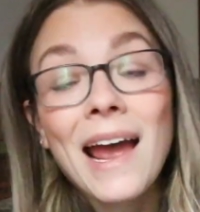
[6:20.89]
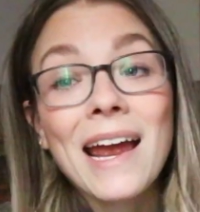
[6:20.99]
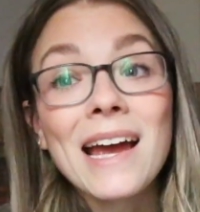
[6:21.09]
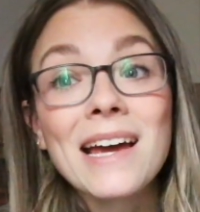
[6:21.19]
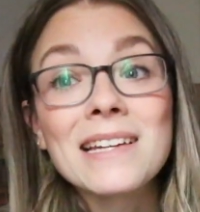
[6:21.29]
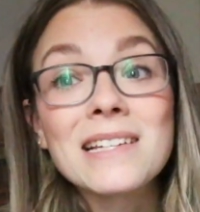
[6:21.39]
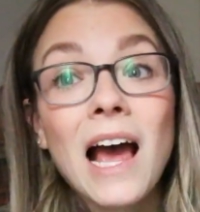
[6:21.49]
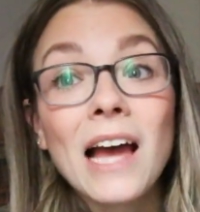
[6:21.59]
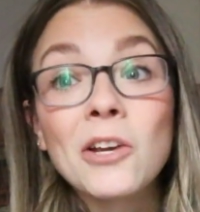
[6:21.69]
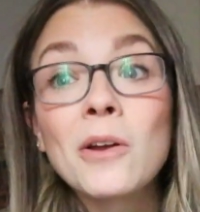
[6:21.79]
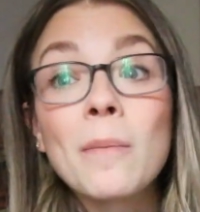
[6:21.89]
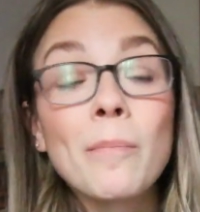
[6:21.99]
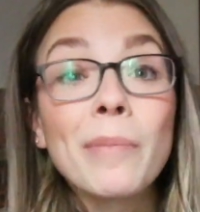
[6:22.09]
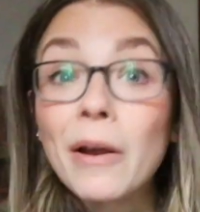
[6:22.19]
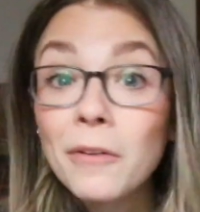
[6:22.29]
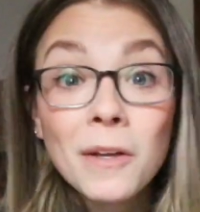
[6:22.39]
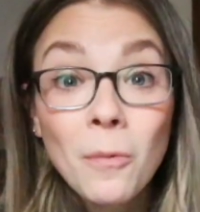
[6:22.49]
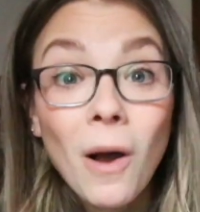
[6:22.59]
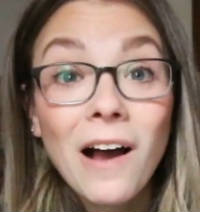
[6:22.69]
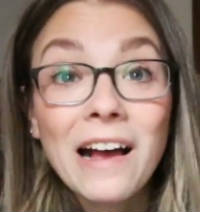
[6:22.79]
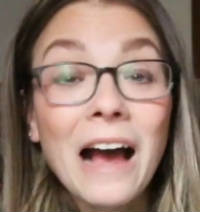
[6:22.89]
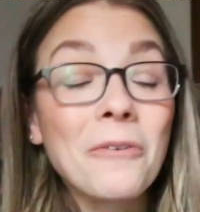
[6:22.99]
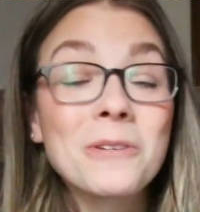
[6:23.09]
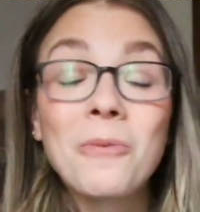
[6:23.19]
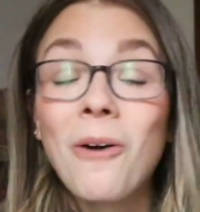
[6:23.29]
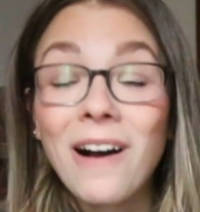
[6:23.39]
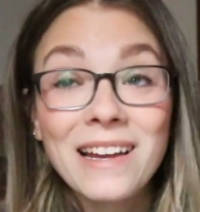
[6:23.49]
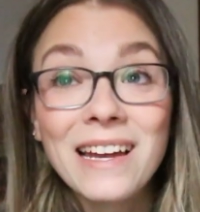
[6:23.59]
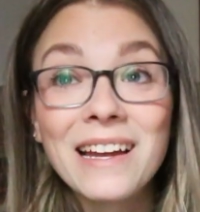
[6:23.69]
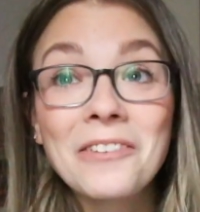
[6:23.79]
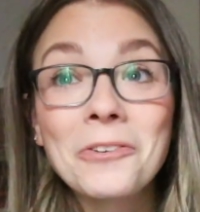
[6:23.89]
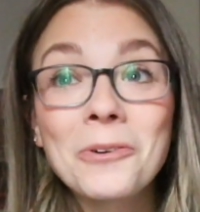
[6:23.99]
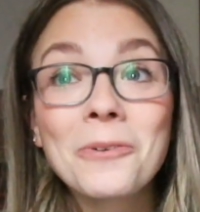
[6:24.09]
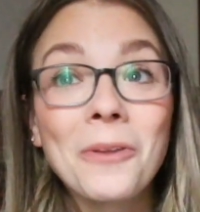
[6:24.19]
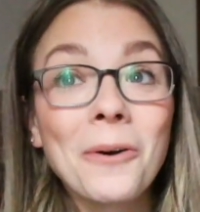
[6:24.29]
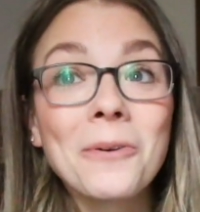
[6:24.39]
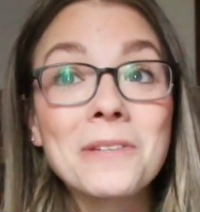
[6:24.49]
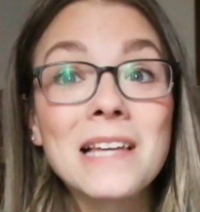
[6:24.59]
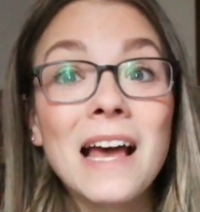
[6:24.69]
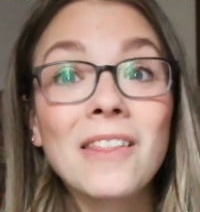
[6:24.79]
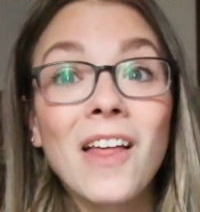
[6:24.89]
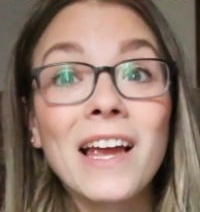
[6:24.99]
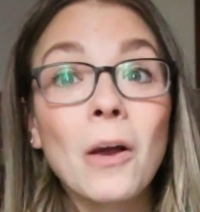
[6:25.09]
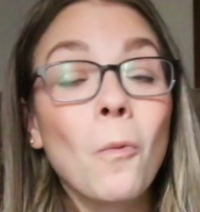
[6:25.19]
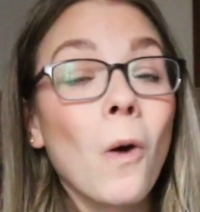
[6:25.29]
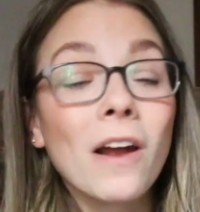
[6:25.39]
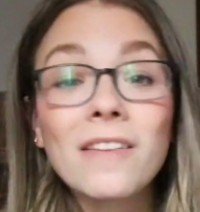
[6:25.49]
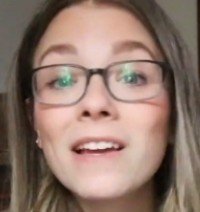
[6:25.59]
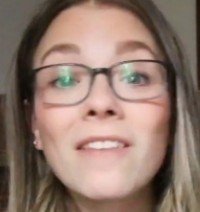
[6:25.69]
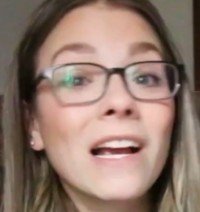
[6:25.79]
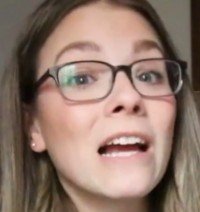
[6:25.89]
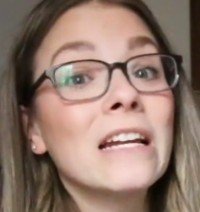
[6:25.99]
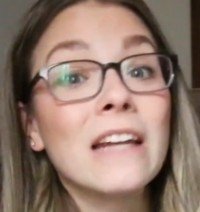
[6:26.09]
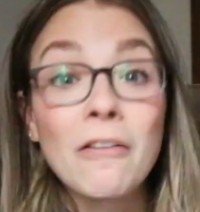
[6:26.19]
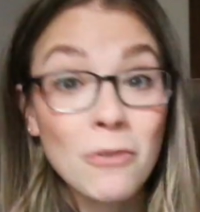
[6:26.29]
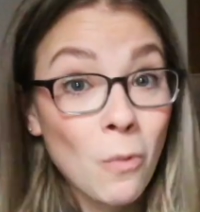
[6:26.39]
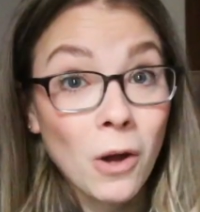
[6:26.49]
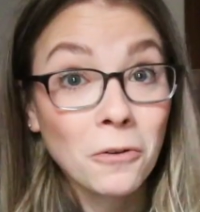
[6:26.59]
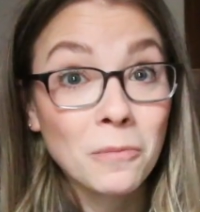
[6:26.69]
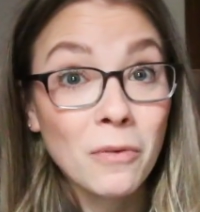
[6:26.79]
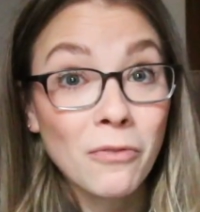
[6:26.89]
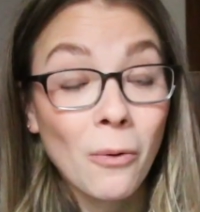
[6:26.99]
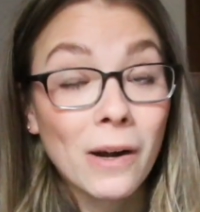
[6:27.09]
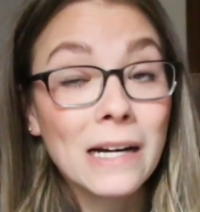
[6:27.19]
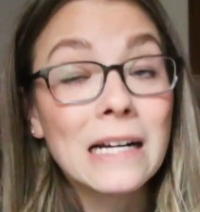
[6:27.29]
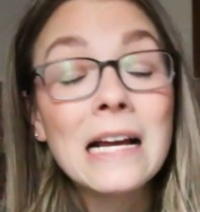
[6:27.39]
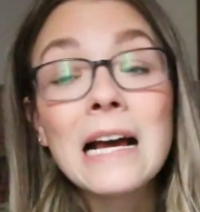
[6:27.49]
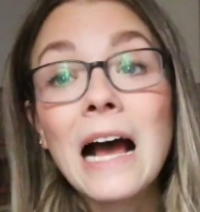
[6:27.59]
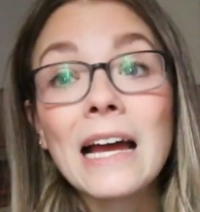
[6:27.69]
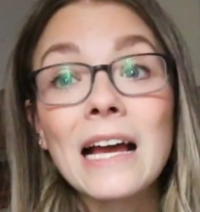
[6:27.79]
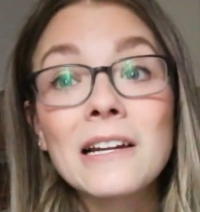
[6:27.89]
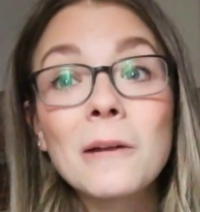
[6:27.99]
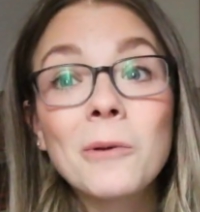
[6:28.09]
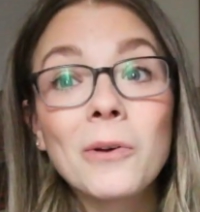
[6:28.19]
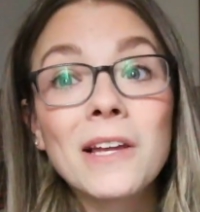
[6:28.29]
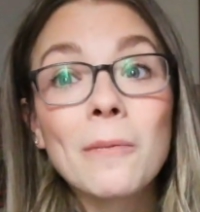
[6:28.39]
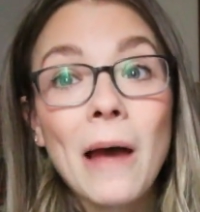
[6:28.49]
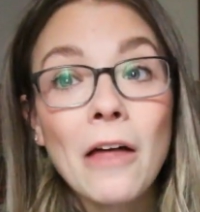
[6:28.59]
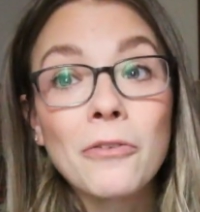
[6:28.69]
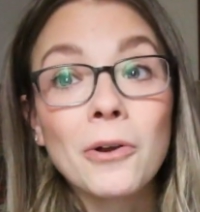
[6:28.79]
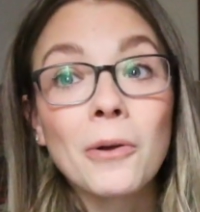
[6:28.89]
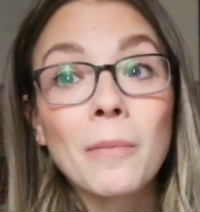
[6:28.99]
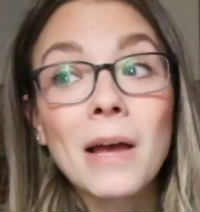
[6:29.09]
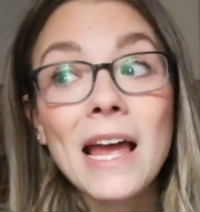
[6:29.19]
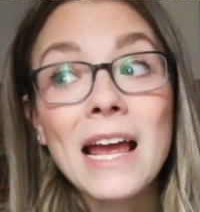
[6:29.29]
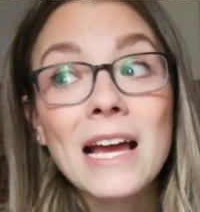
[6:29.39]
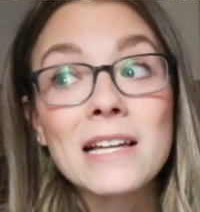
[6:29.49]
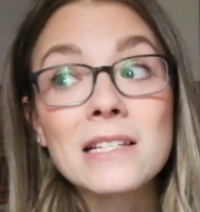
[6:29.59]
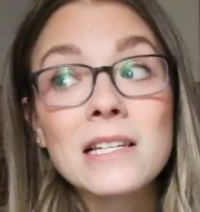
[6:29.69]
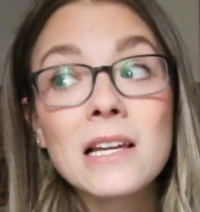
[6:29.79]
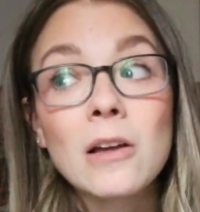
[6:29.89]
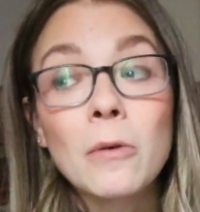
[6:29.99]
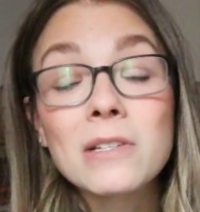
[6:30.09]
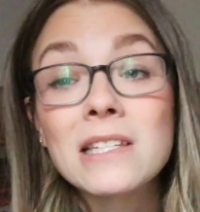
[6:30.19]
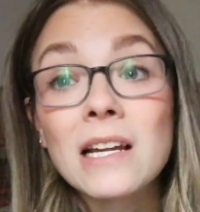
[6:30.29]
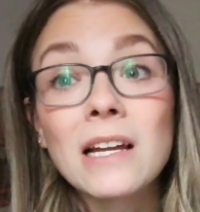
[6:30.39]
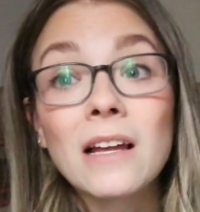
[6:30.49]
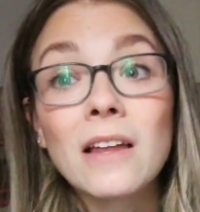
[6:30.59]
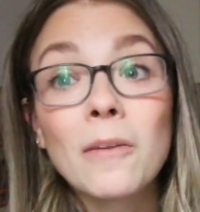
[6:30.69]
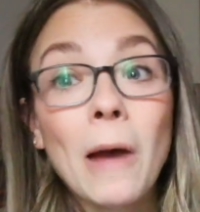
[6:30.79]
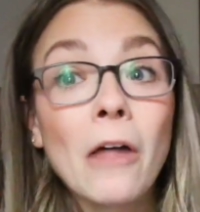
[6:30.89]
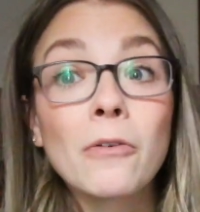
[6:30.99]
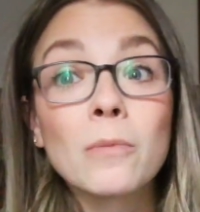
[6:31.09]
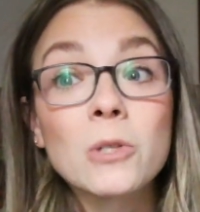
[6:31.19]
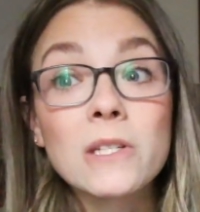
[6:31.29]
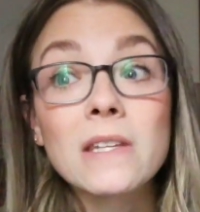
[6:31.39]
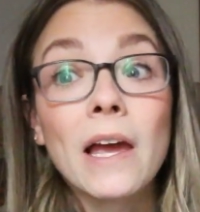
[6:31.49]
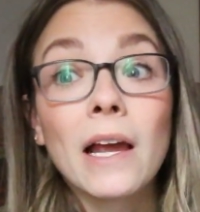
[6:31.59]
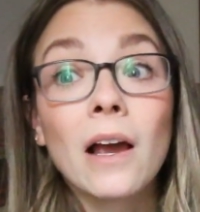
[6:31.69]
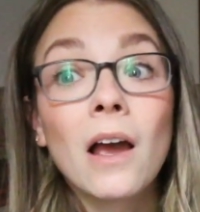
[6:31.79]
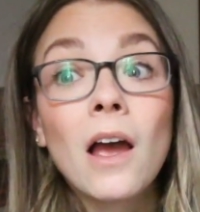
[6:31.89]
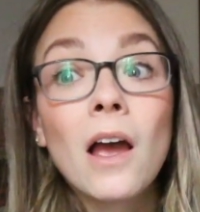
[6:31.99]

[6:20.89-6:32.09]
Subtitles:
And I could barely walk. I was walking through Lowe's, like waddling like I'd never waddled before. I ended up going in the bathroom and I was sitting in the bathroom just like,